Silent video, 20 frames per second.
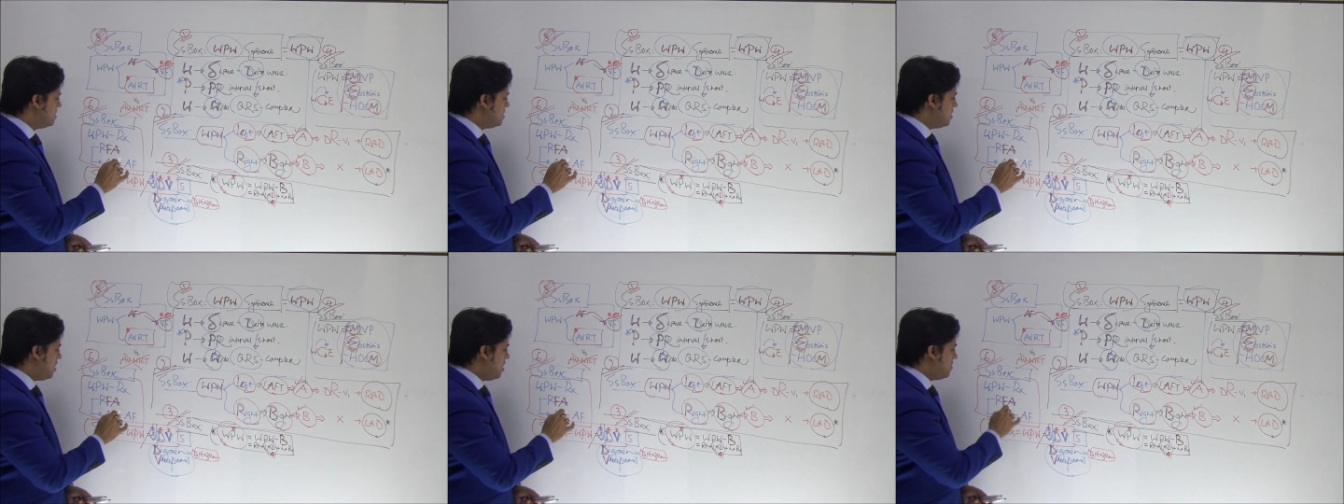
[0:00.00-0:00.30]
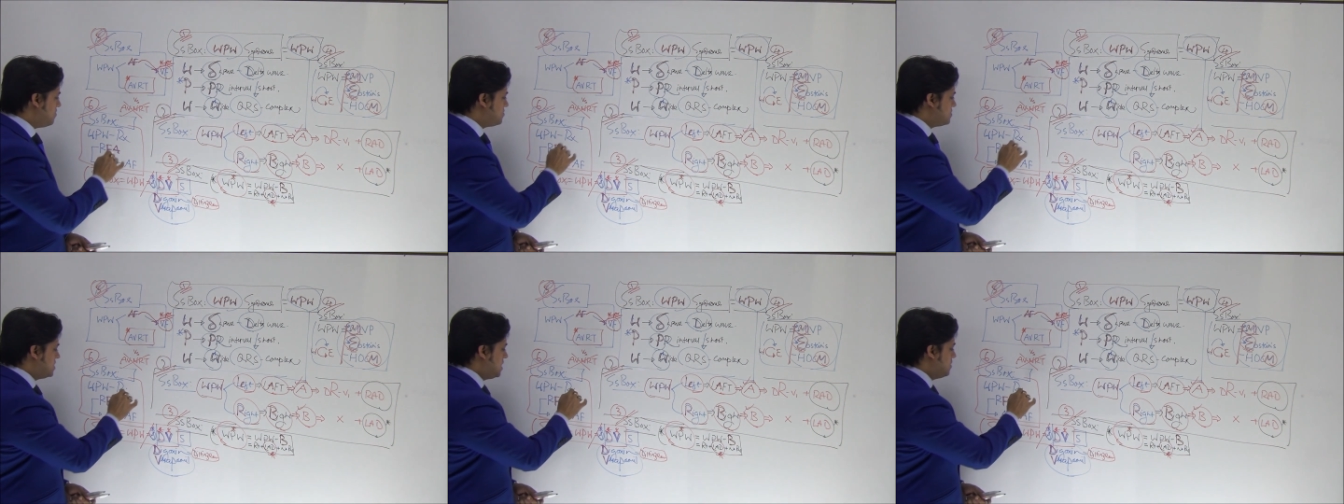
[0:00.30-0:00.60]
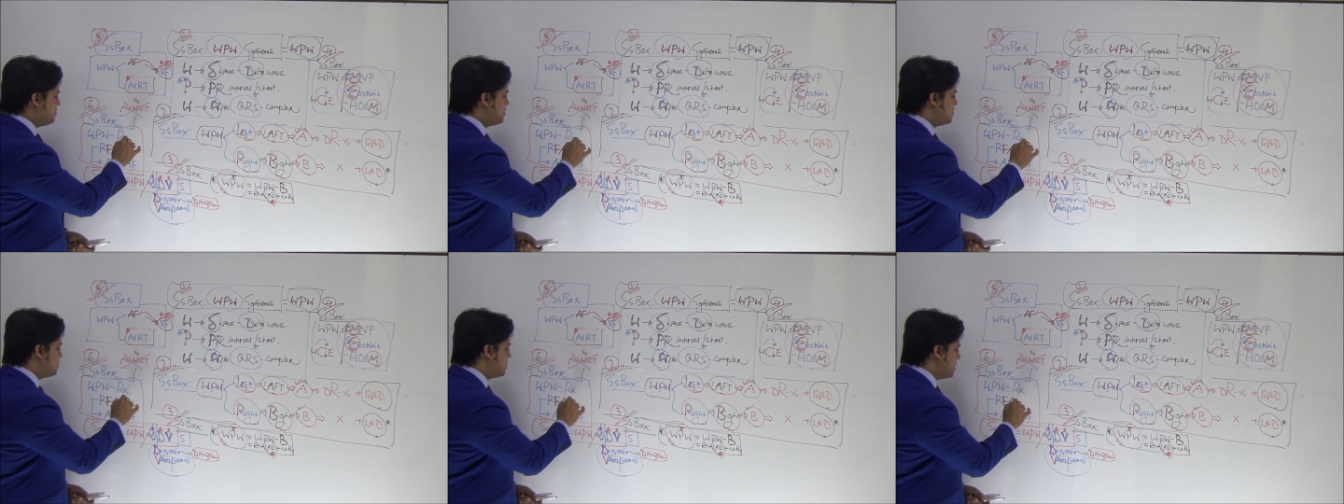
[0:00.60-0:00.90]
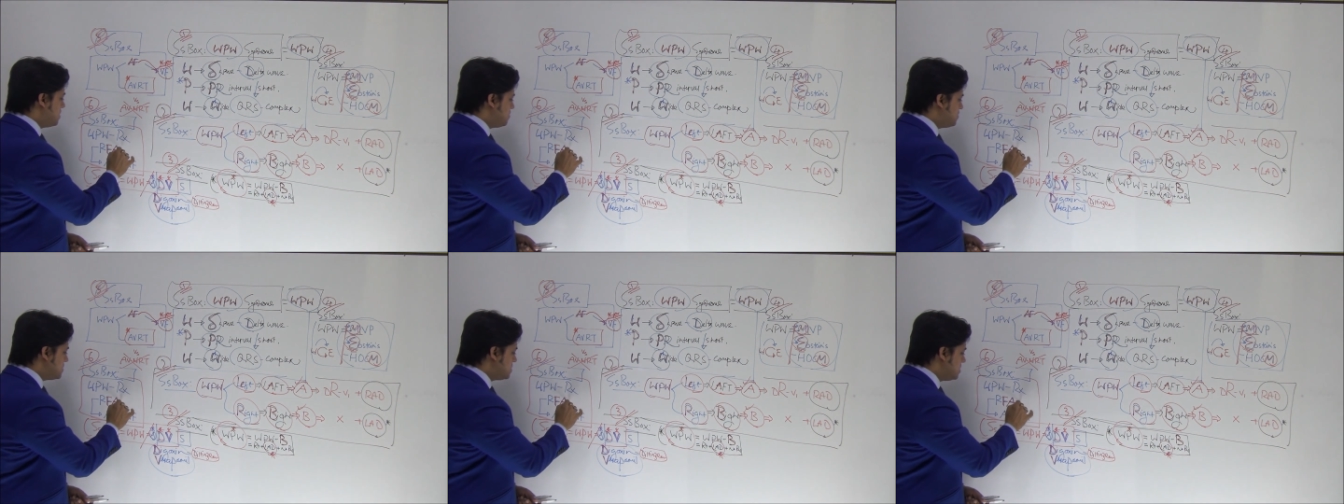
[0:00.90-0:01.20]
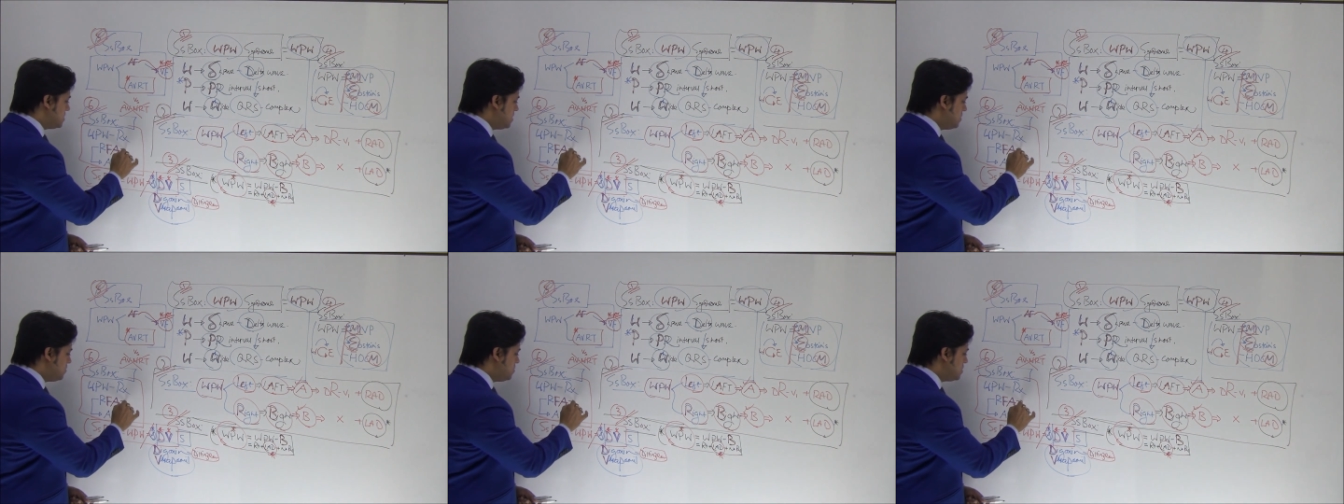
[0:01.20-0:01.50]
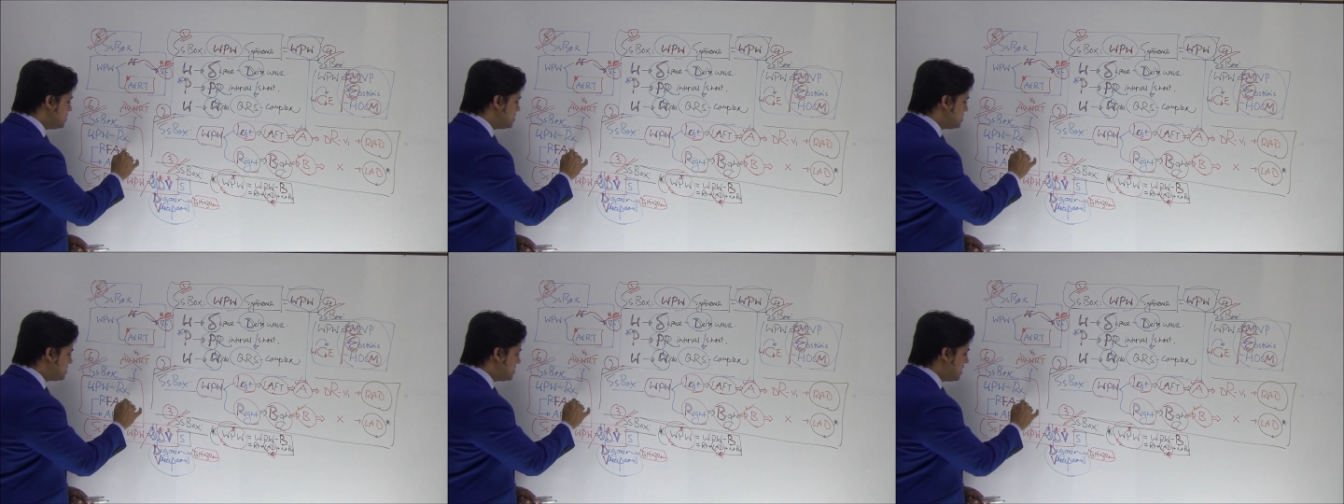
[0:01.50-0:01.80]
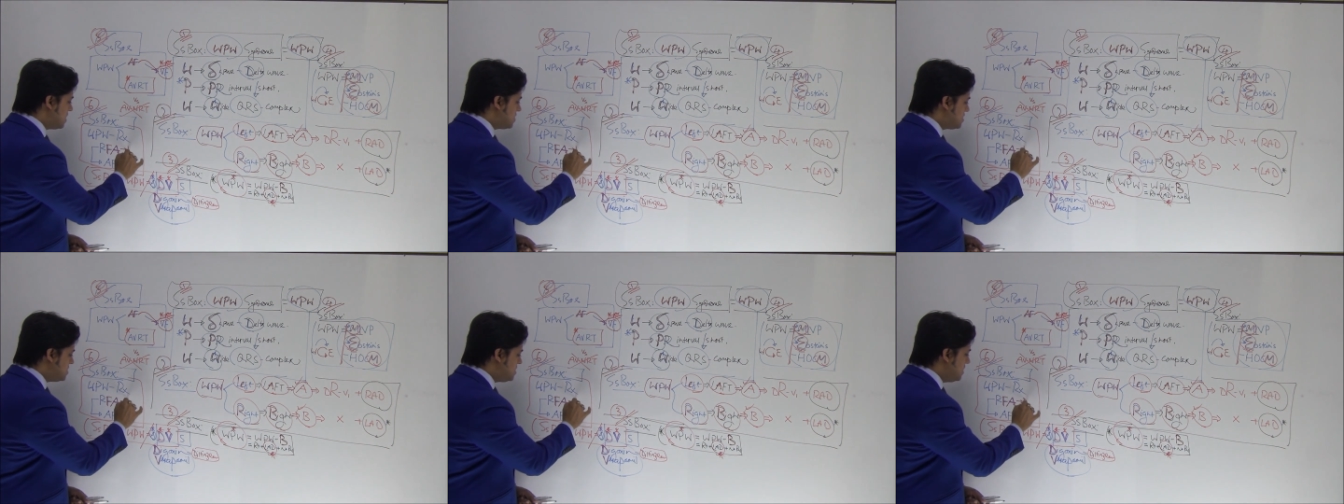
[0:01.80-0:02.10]
of WBW syndrome, which is
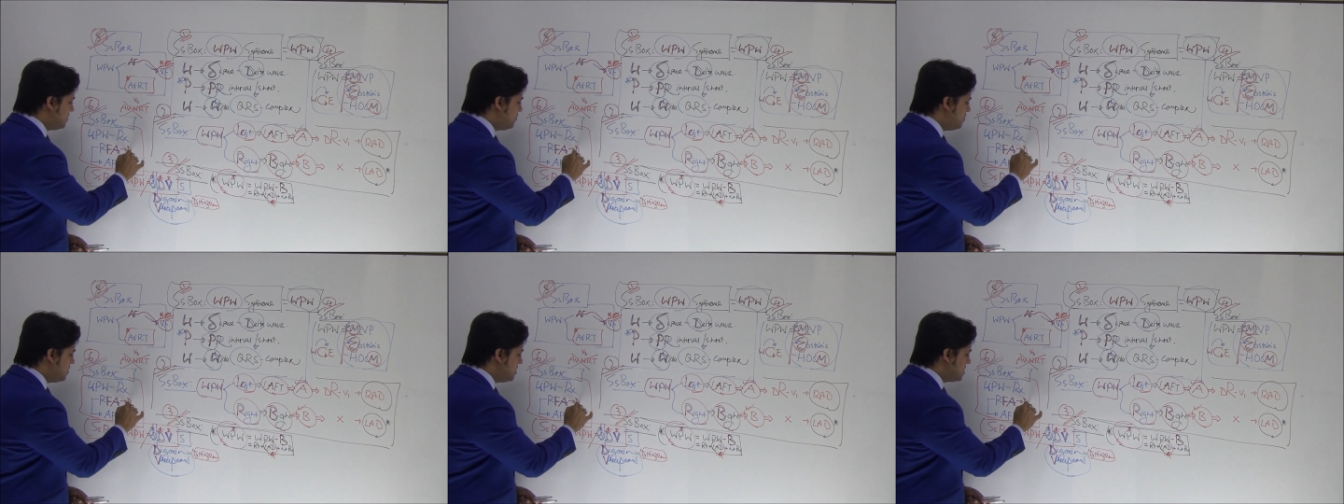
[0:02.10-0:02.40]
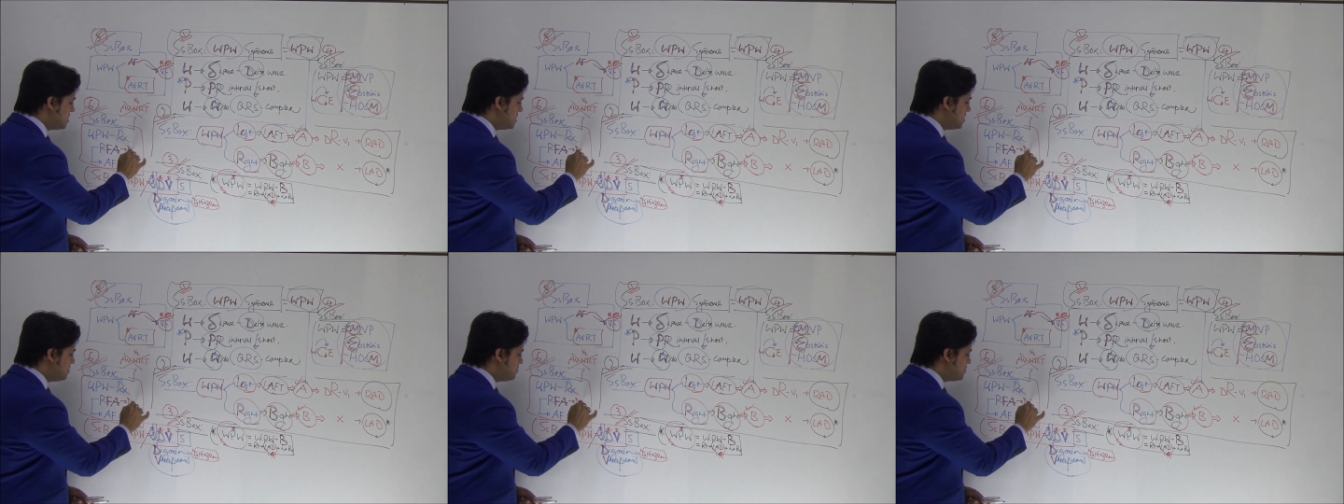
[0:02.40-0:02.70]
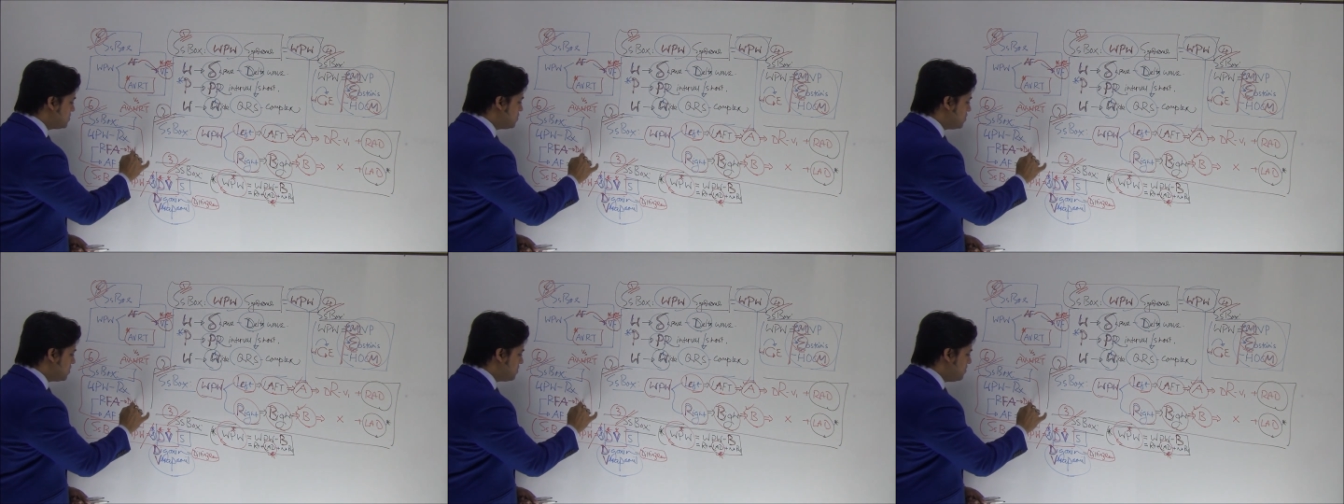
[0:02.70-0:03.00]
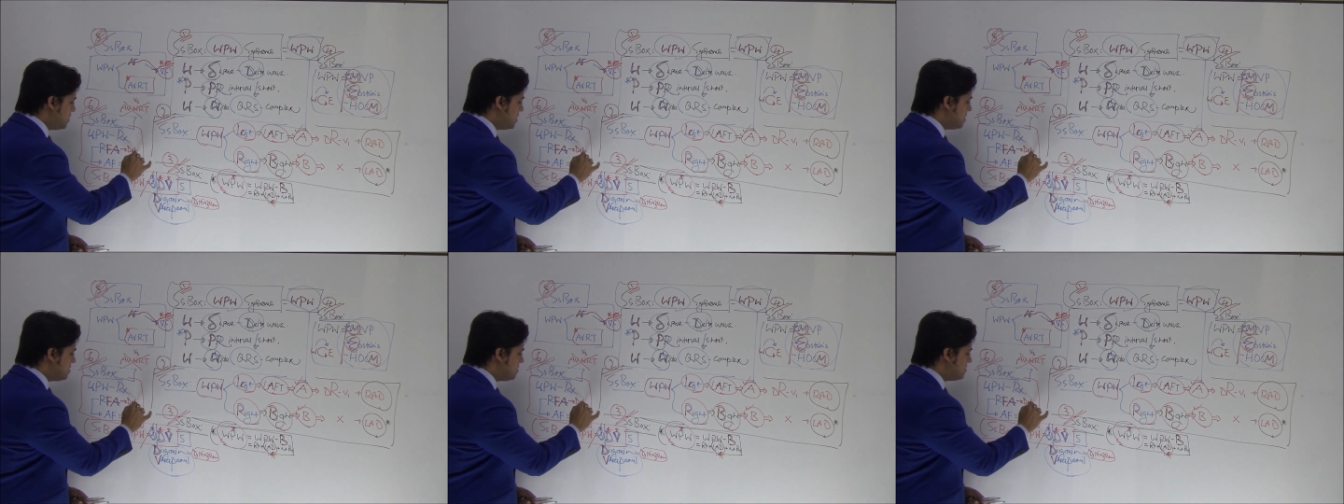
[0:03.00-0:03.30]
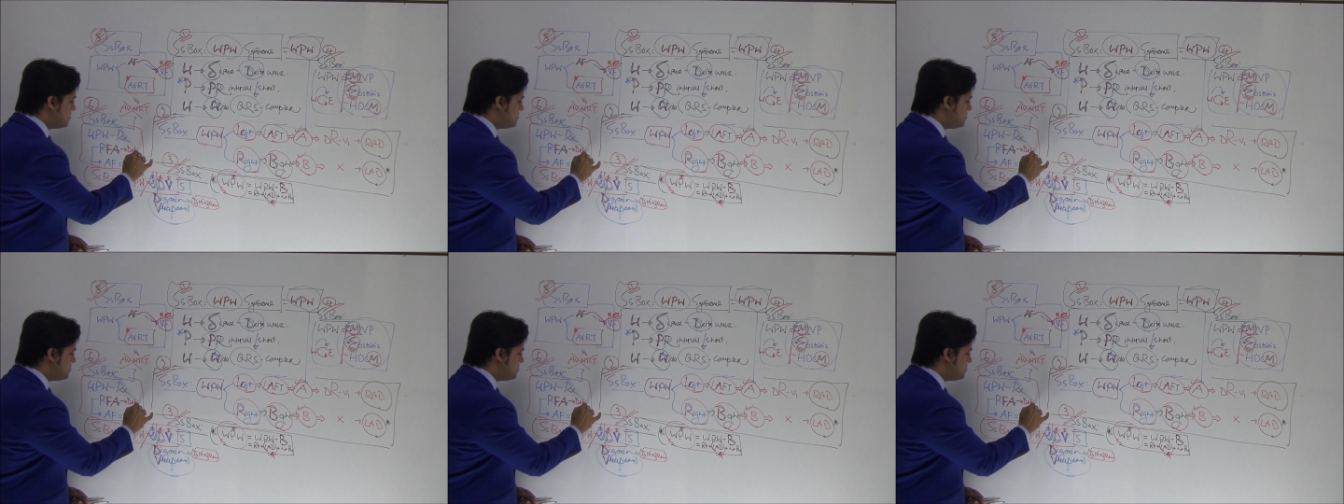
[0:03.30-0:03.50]
the definitive treatment.